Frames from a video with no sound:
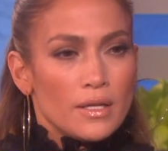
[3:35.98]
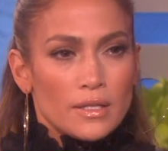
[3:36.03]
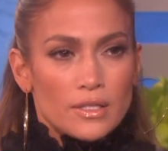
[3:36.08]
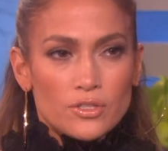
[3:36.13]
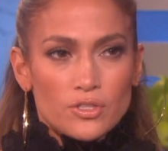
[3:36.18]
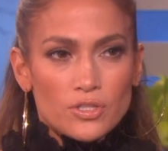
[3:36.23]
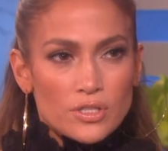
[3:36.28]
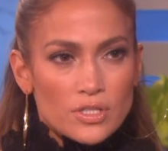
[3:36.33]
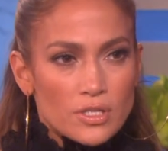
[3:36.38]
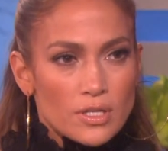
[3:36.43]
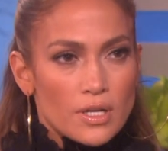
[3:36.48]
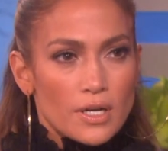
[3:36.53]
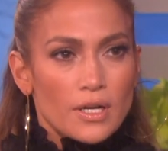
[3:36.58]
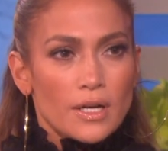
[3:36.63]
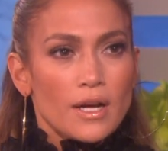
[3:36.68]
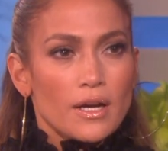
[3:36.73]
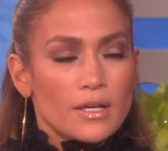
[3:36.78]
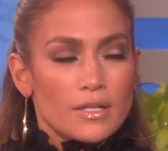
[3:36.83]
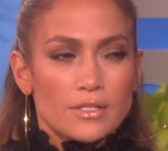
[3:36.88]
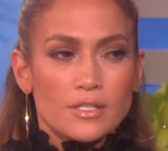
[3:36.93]
let's just
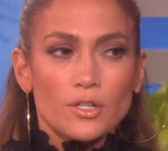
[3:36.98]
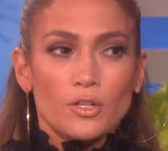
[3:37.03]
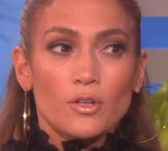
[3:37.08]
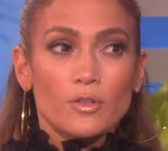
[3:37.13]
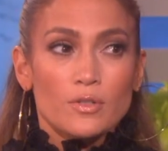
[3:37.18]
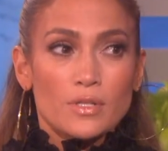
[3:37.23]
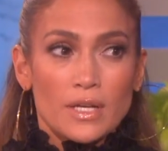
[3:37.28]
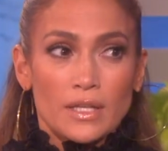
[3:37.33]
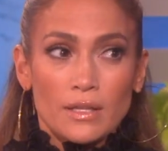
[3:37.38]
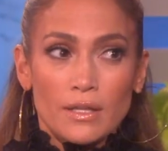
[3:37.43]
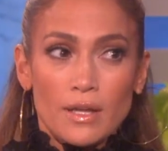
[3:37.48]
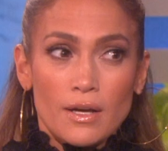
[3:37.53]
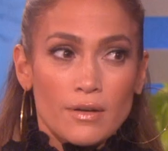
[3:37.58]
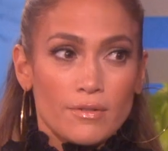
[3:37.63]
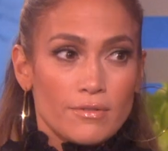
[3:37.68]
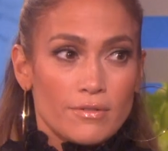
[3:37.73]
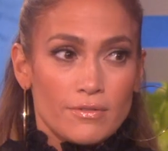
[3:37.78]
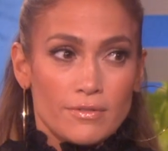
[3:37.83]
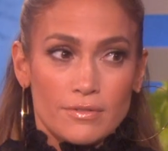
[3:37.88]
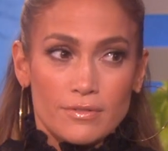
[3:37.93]
cut out because he knows I
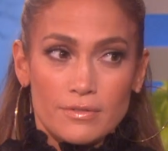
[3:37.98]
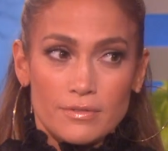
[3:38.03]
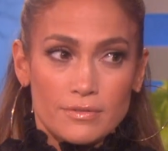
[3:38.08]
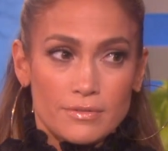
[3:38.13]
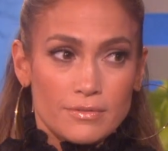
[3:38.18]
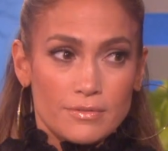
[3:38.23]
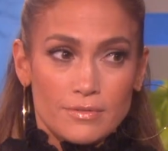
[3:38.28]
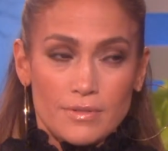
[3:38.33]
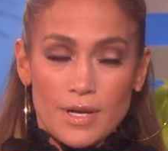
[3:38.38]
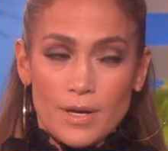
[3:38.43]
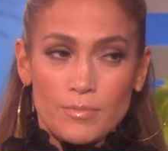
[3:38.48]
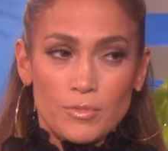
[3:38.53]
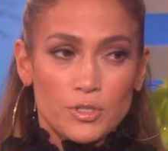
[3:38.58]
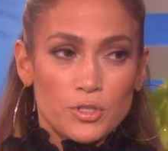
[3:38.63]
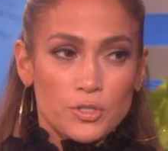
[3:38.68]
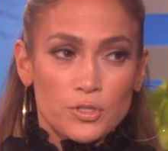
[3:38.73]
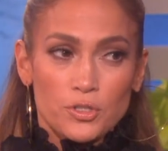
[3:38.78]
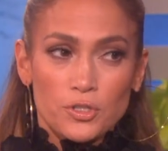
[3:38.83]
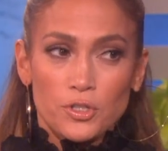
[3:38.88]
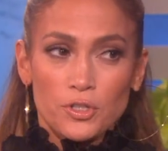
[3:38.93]
love. I'm a
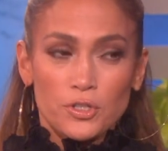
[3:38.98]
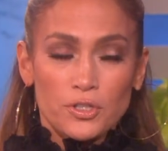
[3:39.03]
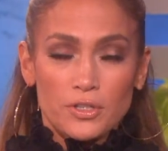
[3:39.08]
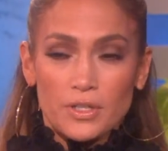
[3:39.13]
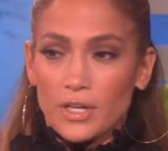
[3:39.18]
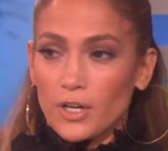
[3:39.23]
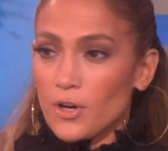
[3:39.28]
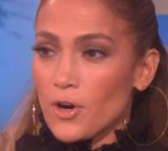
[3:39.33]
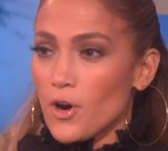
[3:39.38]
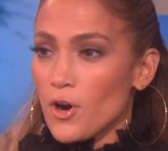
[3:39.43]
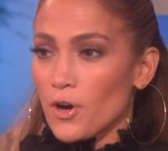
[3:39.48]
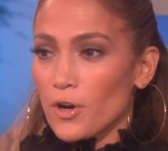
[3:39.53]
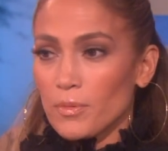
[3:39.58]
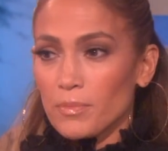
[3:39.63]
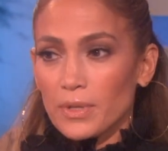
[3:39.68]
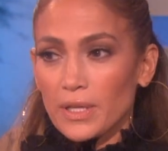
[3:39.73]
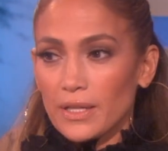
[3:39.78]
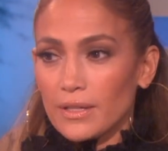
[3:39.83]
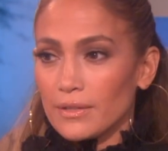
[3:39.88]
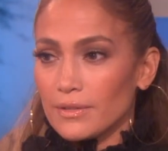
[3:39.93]
sugar and
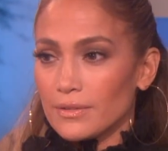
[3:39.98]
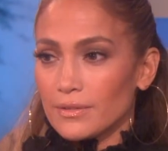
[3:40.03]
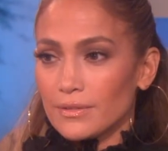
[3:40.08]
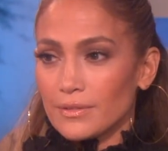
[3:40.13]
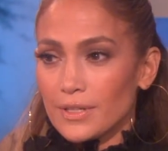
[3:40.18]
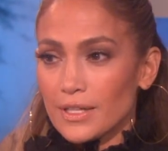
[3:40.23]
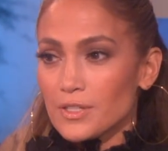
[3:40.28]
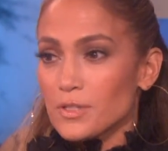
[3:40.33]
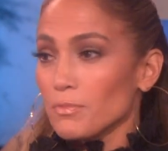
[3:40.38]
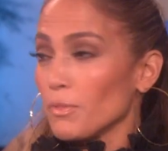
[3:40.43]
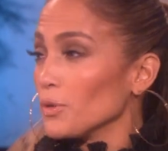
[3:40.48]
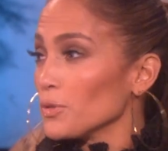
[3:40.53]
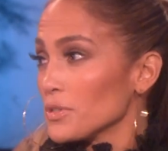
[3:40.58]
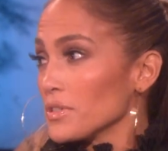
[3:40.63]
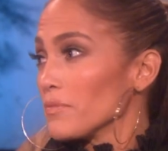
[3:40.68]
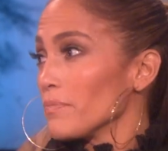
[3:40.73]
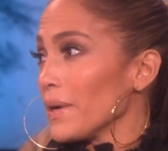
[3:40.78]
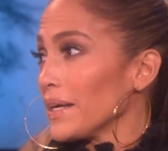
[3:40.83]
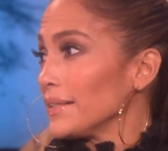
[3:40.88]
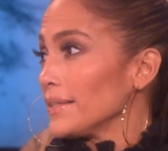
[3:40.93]
carb. Like, that's
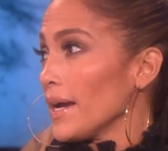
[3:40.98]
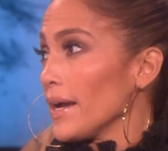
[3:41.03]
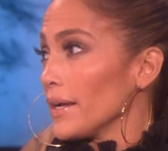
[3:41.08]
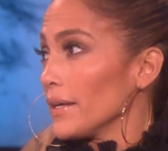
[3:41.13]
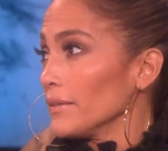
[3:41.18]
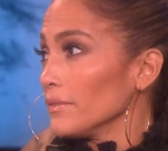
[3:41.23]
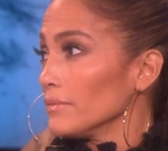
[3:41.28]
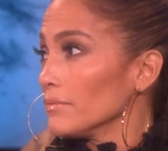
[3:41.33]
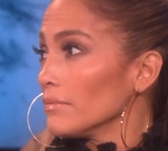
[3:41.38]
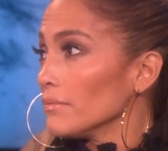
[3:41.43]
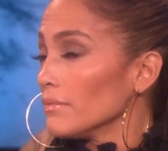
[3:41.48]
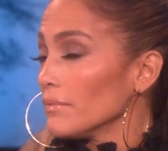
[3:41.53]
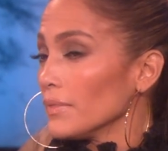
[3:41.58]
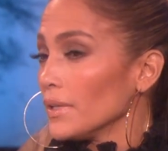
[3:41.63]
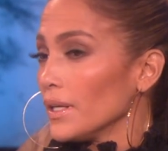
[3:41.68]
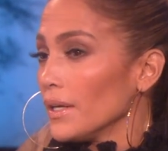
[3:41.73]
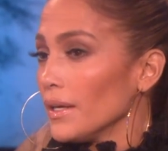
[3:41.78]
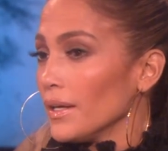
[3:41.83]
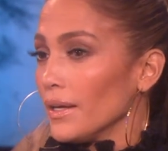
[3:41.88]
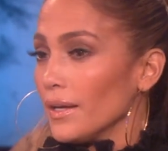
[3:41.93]
most of my diet.
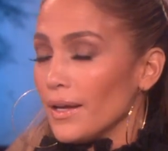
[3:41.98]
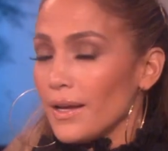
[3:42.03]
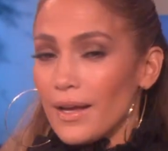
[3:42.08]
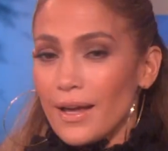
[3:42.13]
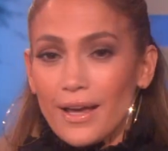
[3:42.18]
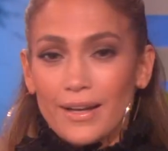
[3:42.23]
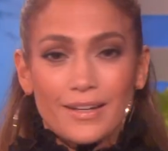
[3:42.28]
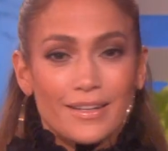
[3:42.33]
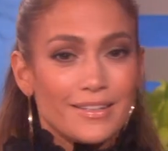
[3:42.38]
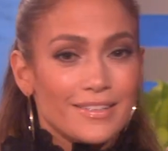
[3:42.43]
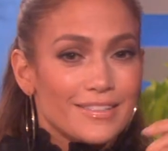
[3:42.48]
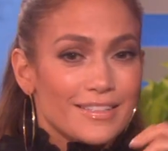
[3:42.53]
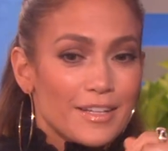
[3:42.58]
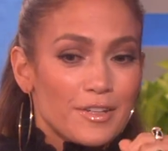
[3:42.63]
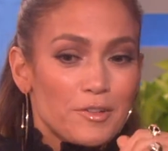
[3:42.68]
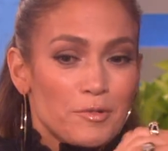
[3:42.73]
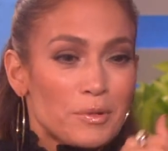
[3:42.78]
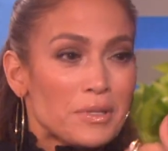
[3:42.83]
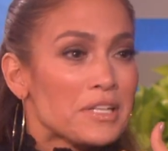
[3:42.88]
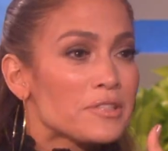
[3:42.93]
Yeah. And he's
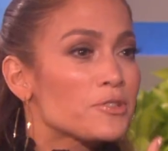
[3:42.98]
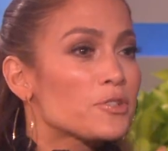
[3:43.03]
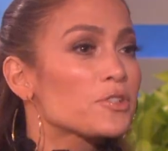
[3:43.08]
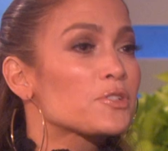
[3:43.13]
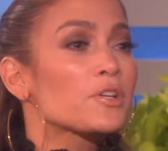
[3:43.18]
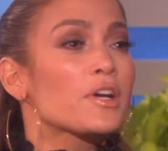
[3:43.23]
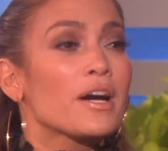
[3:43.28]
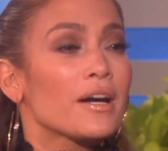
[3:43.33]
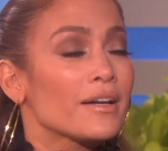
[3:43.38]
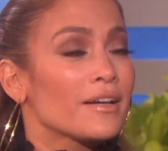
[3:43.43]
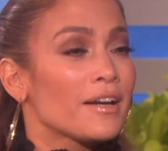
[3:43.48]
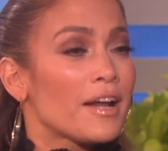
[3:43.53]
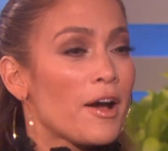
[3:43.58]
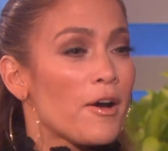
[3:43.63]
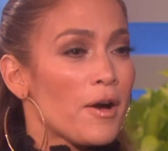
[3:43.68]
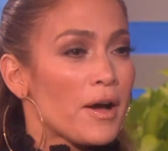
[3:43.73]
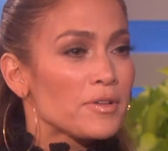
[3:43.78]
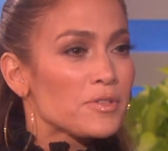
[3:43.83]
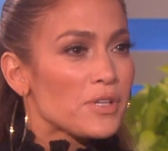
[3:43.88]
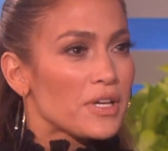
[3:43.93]
like, well, let's just cut it
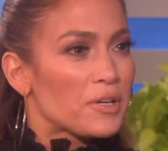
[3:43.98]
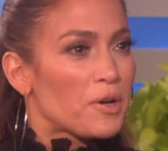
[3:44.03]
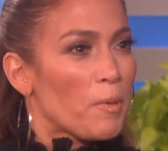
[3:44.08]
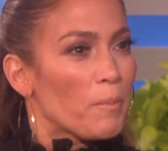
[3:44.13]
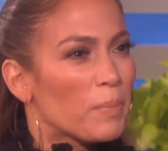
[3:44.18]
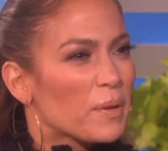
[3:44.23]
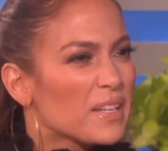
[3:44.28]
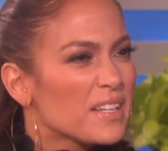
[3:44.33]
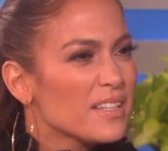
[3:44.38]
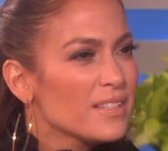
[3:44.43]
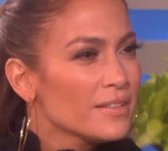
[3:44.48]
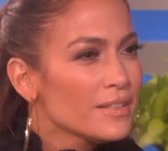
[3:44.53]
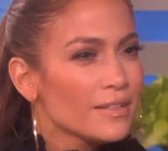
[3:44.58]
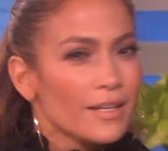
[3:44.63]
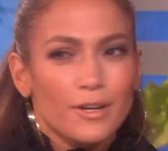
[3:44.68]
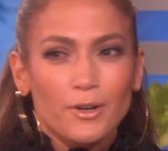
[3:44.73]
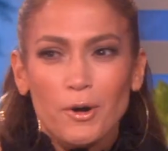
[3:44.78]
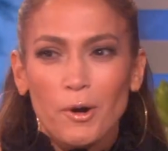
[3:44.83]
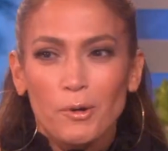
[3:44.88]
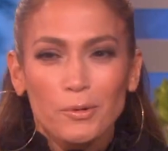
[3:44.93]
out. I was like, completely?
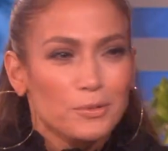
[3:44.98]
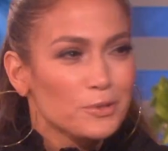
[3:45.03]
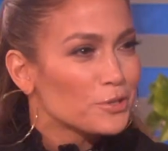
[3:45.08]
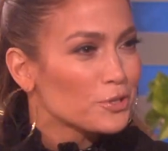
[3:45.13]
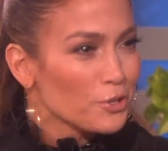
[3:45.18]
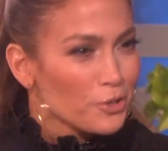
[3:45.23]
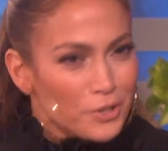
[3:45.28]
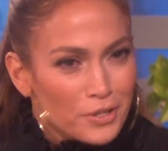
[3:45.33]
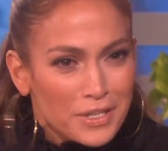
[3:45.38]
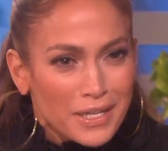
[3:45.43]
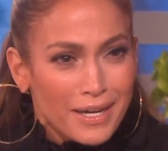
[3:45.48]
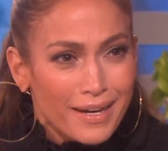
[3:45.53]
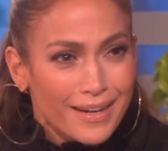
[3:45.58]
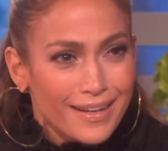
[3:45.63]
Like cold turkey?